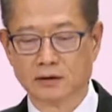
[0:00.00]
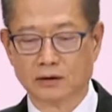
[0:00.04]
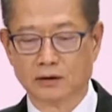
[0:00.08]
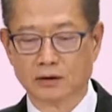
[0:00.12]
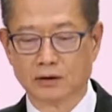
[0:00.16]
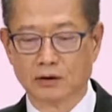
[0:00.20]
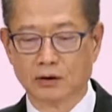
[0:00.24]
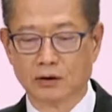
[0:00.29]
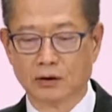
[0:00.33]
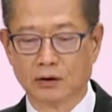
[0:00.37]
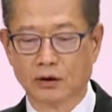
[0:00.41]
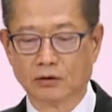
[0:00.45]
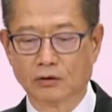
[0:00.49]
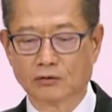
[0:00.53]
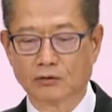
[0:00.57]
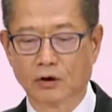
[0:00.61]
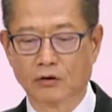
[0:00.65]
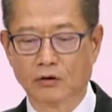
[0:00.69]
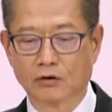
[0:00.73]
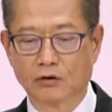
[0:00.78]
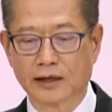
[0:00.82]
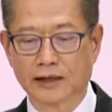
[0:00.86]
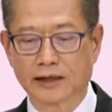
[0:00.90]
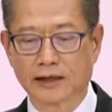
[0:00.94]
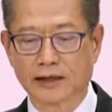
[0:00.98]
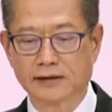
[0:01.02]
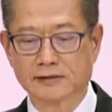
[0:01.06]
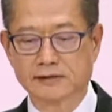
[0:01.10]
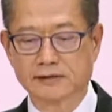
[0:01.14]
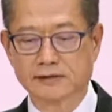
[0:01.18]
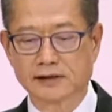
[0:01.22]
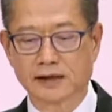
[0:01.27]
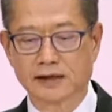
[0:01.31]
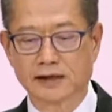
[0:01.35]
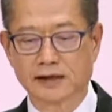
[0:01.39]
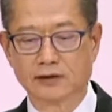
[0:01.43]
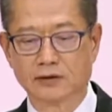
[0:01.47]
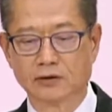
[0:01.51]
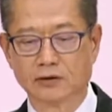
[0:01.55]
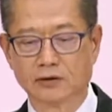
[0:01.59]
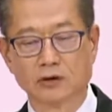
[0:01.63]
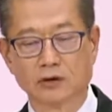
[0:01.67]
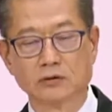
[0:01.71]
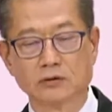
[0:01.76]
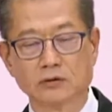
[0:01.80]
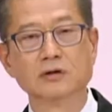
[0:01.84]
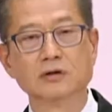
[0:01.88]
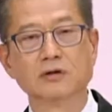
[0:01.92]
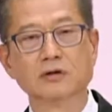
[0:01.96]
Since reunification,
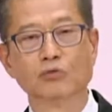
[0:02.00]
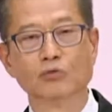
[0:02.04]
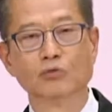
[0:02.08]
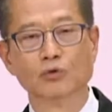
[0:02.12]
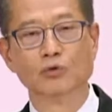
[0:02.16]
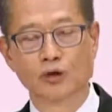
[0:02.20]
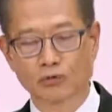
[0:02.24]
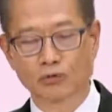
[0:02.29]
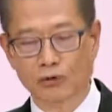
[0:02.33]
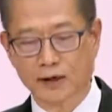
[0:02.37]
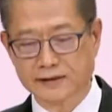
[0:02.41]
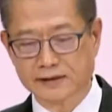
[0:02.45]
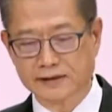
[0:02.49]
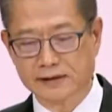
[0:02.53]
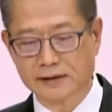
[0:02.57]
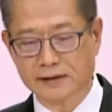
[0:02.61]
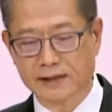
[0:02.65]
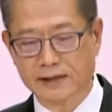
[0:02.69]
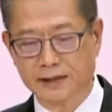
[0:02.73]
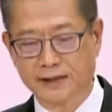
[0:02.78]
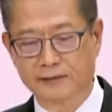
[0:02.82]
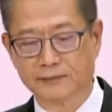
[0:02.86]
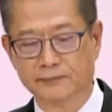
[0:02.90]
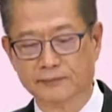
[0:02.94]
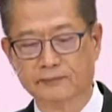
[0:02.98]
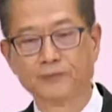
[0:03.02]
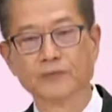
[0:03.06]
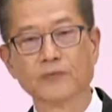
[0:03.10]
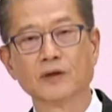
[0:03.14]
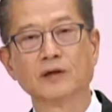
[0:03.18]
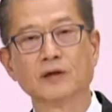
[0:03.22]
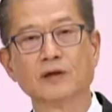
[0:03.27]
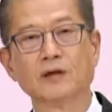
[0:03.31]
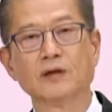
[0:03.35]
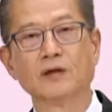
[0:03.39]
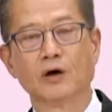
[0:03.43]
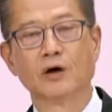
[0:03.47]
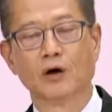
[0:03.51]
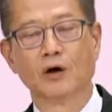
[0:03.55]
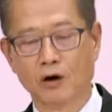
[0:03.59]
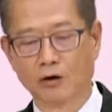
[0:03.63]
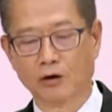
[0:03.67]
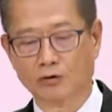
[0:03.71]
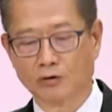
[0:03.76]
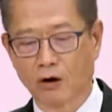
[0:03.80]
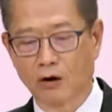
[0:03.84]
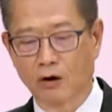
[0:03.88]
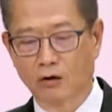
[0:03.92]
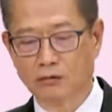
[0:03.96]
Hong Kong has weathered many
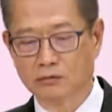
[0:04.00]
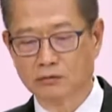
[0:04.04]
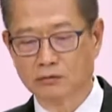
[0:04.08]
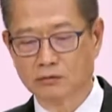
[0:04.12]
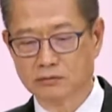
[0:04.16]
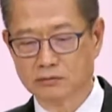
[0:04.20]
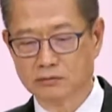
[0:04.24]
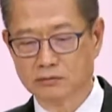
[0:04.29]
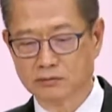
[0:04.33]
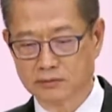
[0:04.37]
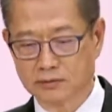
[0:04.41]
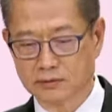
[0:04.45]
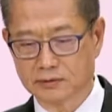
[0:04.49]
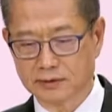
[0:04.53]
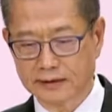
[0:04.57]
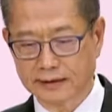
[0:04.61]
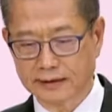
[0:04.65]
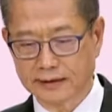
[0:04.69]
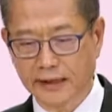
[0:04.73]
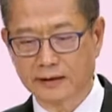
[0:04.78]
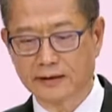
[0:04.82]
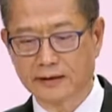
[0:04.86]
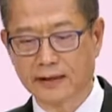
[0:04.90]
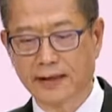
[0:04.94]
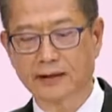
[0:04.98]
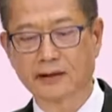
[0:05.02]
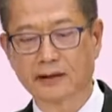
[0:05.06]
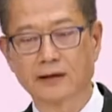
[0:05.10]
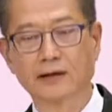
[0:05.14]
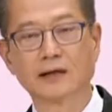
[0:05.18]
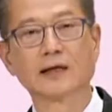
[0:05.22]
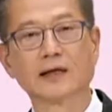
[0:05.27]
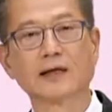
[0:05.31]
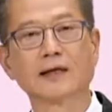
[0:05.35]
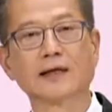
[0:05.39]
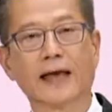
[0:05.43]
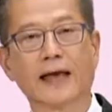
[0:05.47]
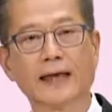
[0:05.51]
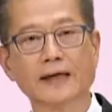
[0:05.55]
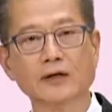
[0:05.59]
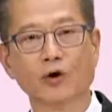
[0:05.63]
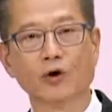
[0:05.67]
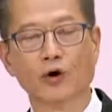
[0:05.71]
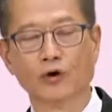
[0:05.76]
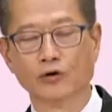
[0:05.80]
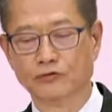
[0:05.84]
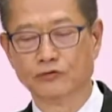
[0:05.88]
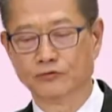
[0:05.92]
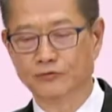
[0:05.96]
storms with its economic and financial
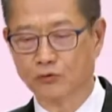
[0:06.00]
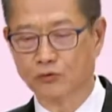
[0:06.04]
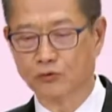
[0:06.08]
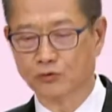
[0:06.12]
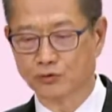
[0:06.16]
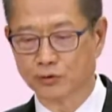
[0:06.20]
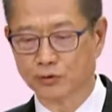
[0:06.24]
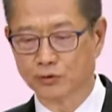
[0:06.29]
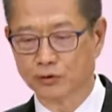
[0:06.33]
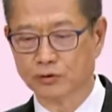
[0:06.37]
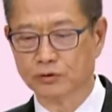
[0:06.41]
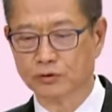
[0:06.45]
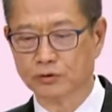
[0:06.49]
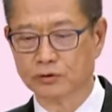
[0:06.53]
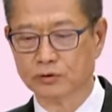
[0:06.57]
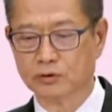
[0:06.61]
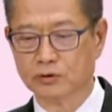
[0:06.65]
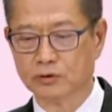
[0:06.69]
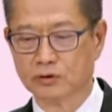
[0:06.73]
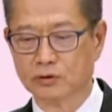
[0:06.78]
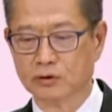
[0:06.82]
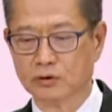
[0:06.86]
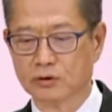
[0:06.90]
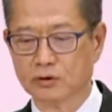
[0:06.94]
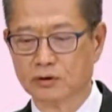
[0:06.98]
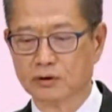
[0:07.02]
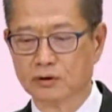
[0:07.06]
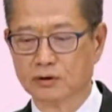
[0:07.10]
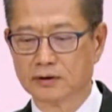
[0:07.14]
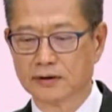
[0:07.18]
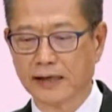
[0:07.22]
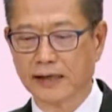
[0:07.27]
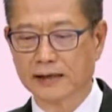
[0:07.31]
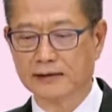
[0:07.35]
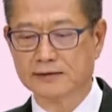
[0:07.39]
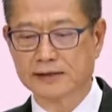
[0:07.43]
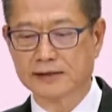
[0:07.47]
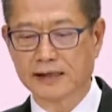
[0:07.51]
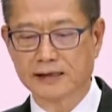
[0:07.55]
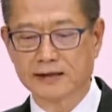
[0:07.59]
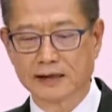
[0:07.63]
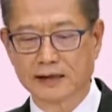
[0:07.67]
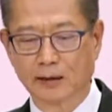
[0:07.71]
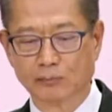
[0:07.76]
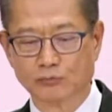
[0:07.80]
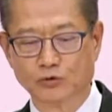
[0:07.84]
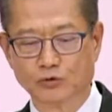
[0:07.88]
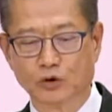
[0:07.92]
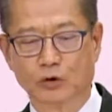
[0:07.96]
conditions remaining largely
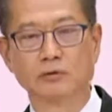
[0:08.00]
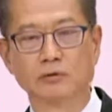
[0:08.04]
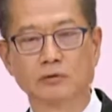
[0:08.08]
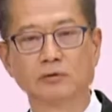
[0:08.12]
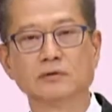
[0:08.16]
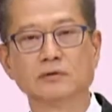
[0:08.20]
stable.